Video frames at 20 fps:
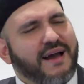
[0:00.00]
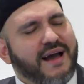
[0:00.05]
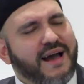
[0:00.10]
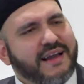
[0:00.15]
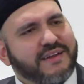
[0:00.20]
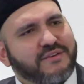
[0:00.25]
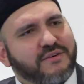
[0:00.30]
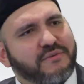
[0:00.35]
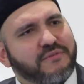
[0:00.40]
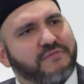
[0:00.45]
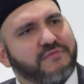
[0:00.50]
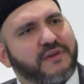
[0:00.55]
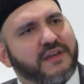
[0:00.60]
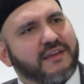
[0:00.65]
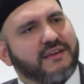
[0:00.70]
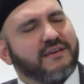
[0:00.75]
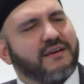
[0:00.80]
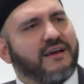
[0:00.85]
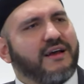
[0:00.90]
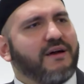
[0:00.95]
I don't
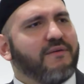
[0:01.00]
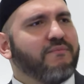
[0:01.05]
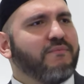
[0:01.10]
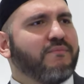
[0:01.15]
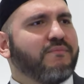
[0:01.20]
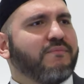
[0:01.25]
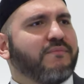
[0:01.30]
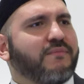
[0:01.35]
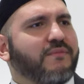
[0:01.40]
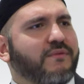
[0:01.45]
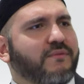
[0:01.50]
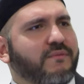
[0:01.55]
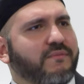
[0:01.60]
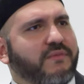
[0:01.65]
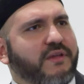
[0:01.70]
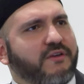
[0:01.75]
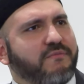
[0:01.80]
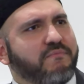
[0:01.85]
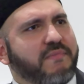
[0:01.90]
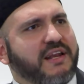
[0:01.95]
think um,
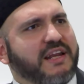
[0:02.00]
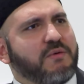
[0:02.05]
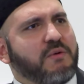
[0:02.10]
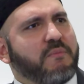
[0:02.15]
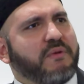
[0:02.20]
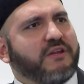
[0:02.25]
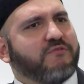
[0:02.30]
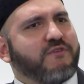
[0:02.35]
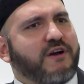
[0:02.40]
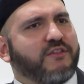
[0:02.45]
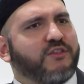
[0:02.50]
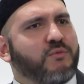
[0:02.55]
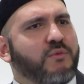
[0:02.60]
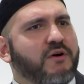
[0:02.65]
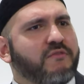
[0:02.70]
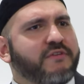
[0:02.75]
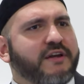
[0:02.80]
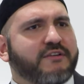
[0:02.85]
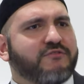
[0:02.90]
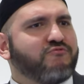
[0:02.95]
there are many women around the
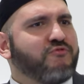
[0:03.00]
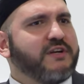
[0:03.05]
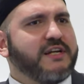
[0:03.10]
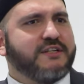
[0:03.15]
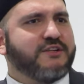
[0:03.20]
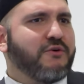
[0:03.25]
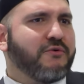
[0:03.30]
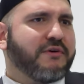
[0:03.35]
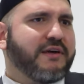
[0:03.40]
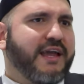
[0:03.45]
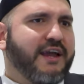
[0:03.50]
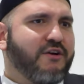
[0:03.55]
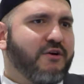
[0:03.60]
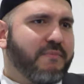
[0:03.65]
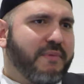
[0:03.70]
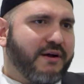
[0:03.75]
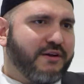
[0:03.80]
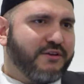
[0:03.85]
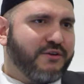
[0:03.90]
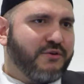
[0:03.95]
world that really don't care
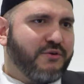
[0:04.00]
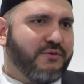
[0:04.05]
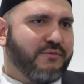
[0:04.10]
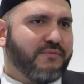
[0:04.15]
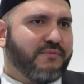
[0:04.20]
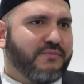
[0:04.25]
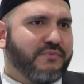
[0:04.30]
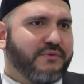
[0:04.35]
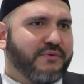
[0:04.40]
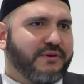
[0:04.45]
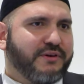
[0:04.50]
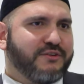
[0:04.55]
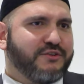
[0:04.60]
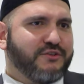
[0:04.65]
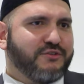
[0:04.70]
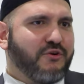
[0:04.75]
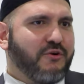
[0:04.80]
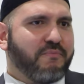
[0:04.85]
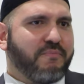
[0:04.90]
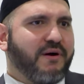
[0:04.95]
about you because
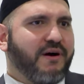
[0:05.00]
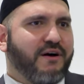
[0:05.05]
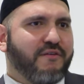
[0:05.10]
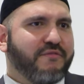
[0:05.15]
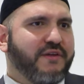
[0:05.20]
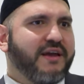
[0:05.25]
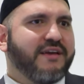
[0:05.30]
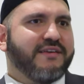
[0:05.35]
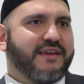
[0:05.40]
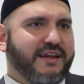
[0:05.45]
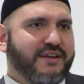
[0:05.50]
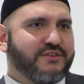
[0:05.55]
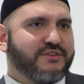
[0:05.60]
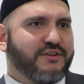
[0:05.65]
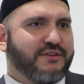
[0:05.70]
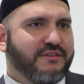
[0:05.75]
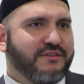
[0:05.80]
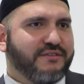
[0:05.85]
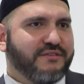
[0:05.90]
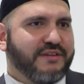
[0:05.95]
you're not part of their
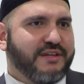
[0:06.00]
nation.